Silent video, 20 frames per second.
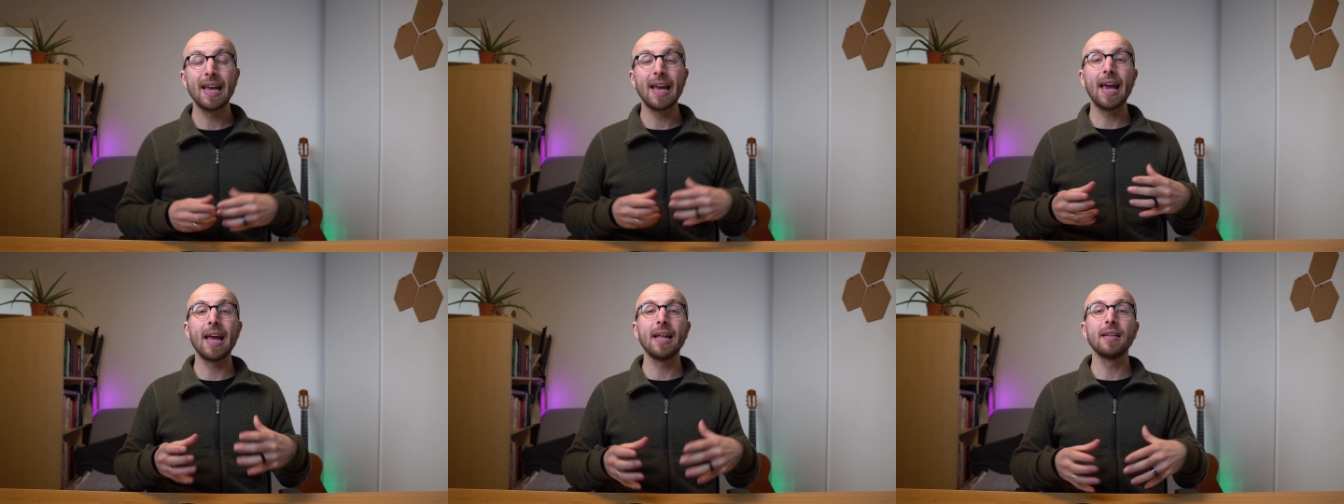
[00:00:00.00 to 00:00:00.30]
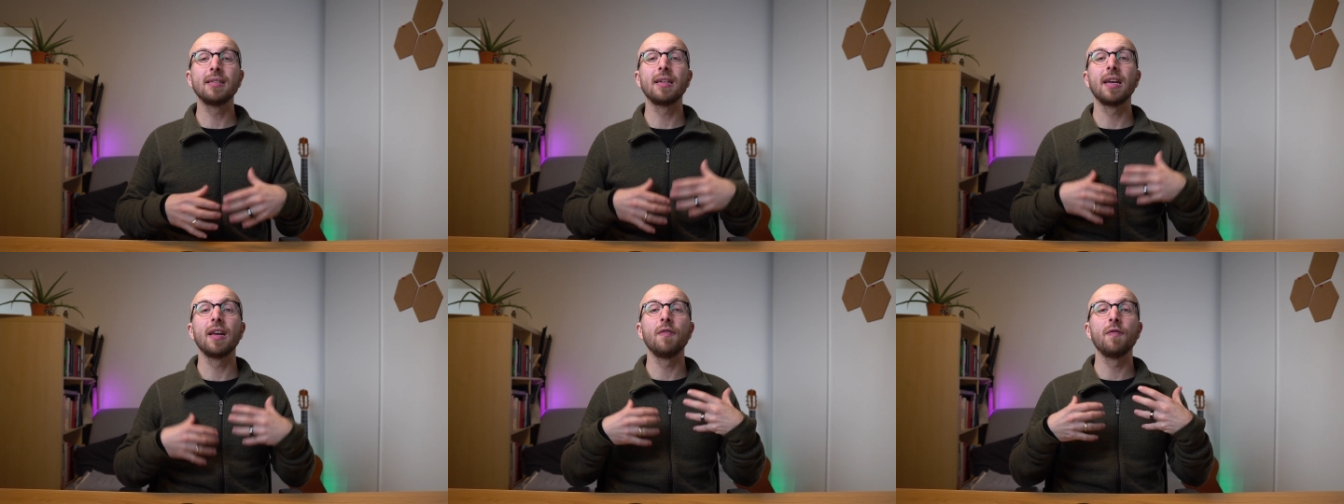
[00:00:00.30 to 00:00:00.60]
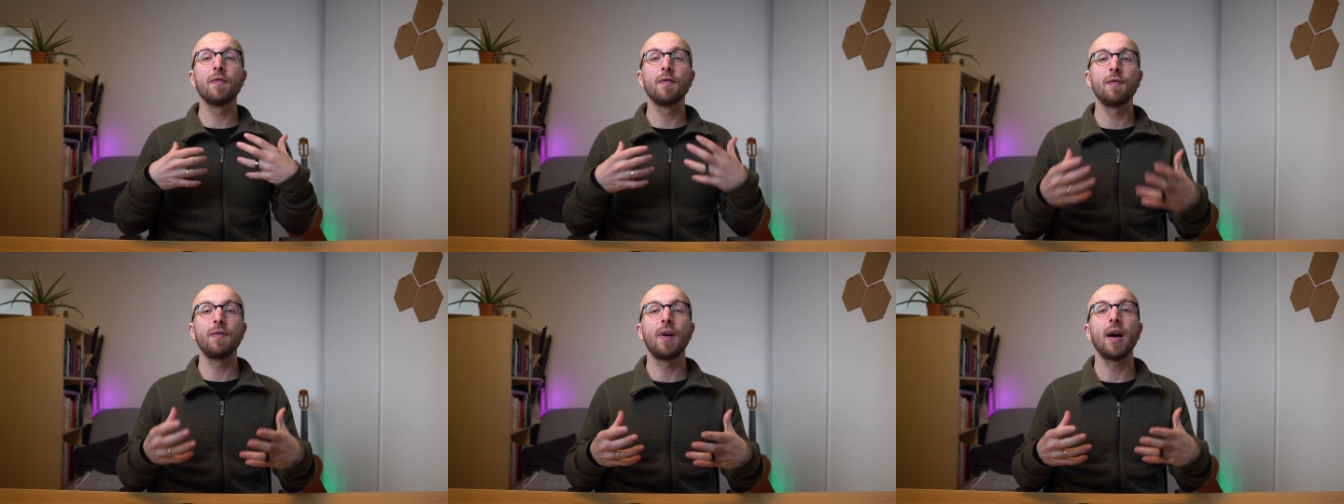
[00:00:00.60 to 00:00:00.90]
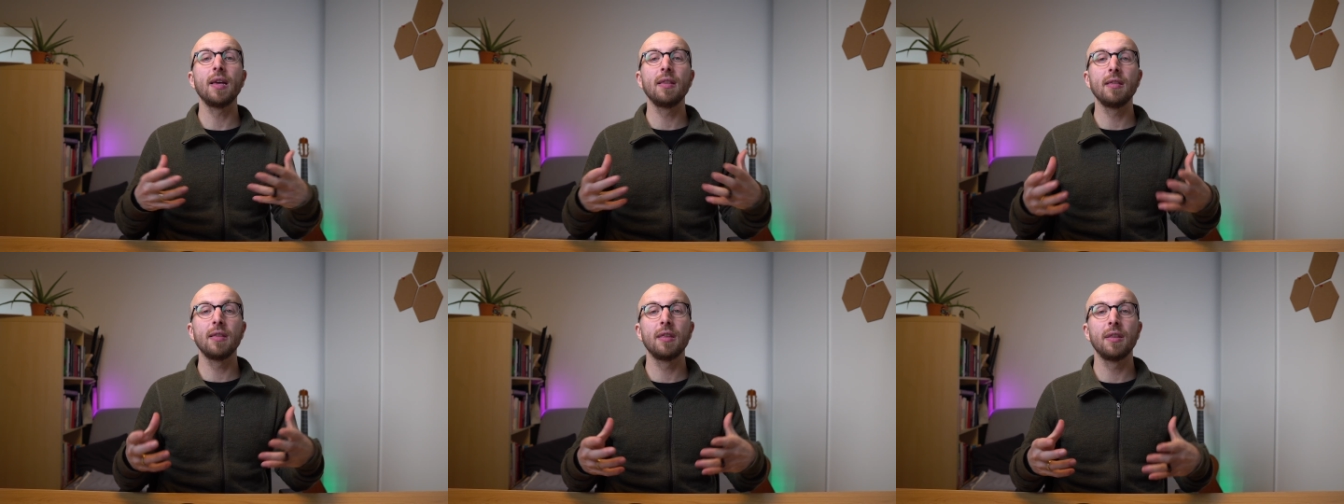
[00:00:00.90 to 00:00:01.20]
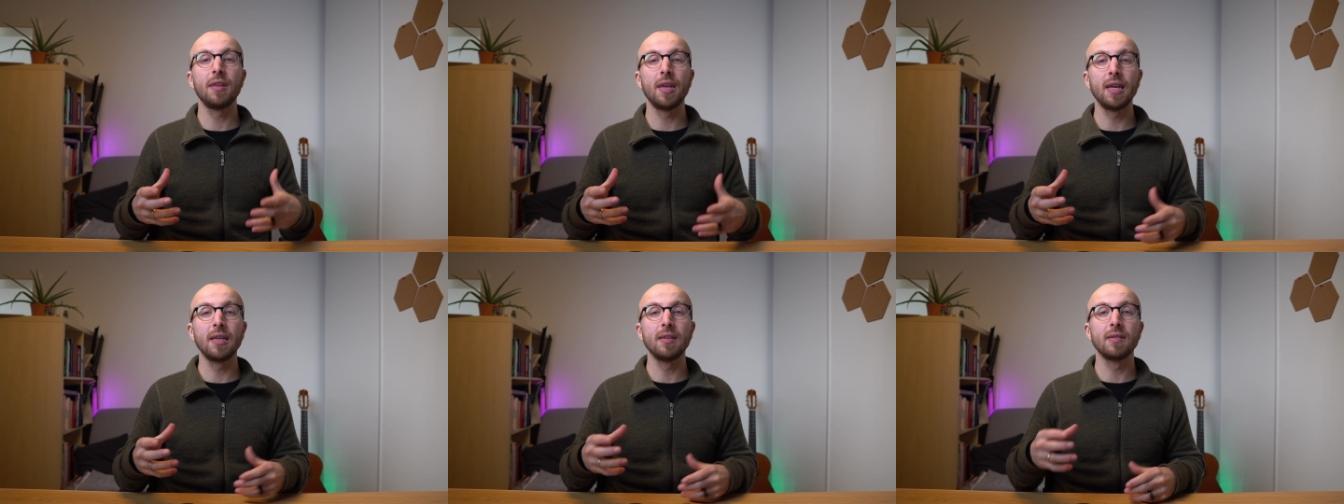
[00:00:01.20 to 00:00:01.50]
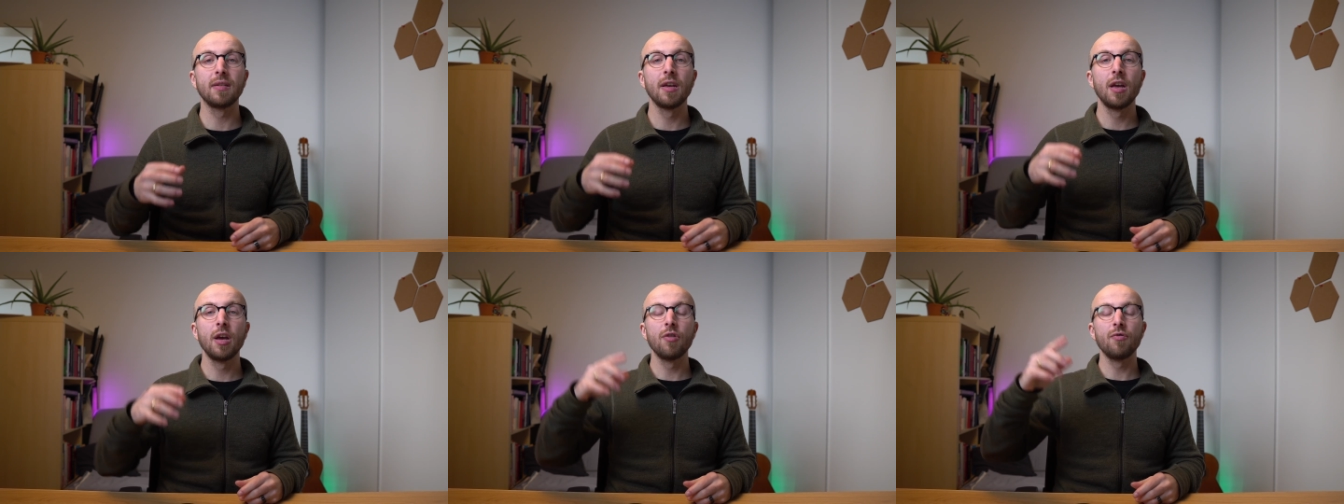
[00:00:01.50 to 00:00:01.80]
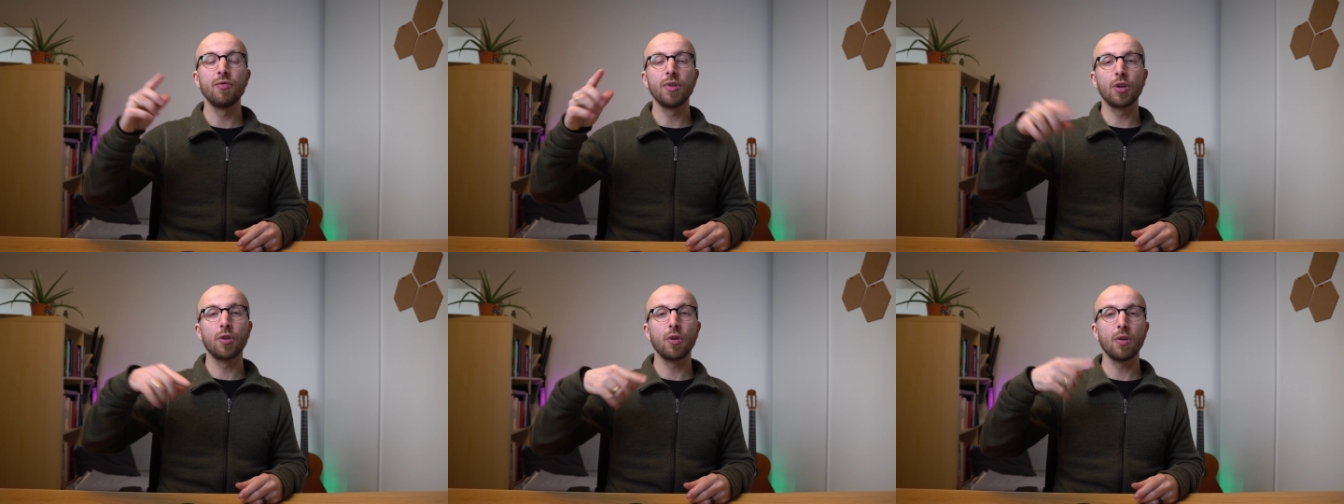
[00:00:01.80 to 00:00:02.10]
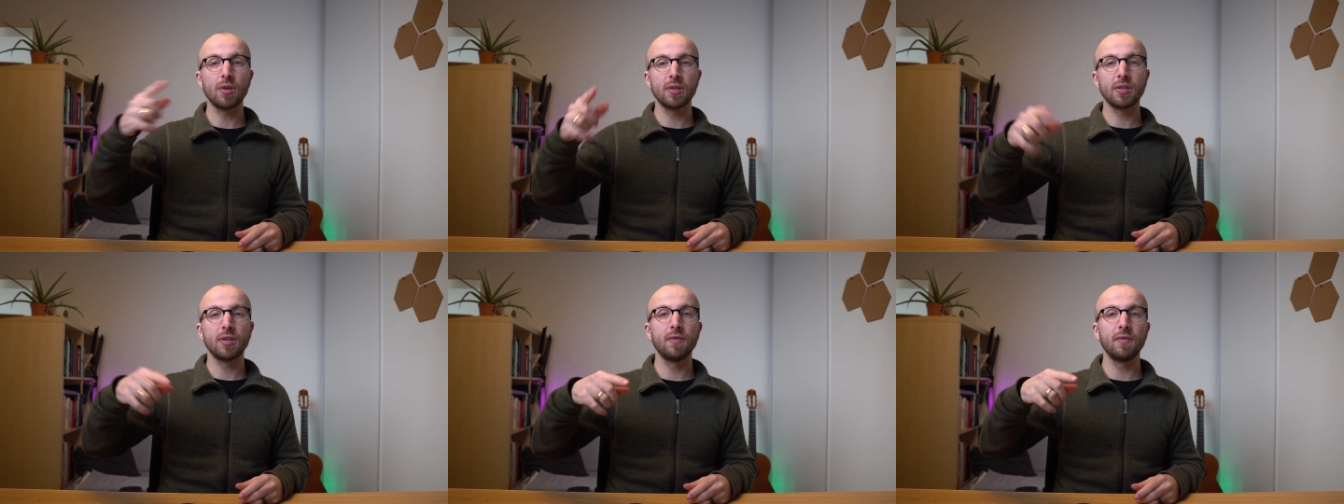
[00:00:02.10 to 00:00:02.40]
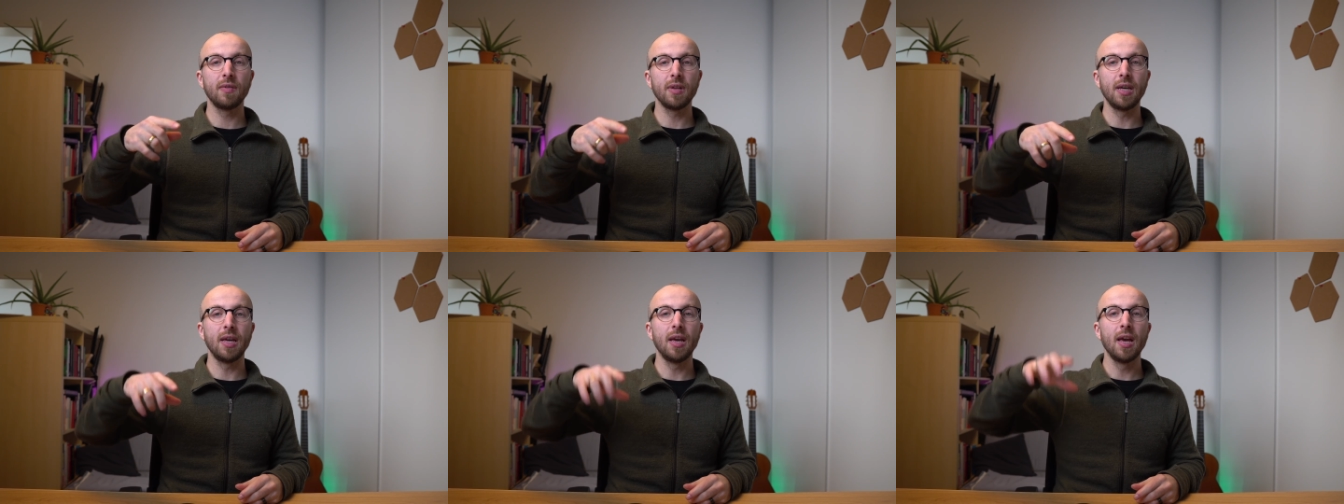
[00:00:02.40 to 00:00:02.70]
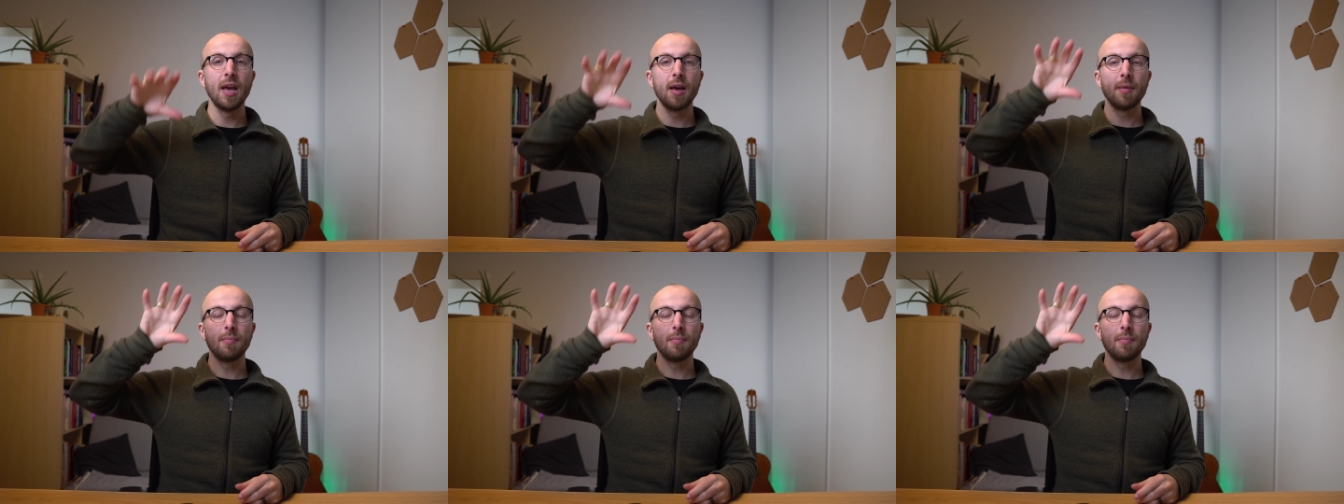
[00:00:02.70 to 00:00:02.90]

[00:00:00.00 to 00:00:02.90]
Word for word: and can find things recursively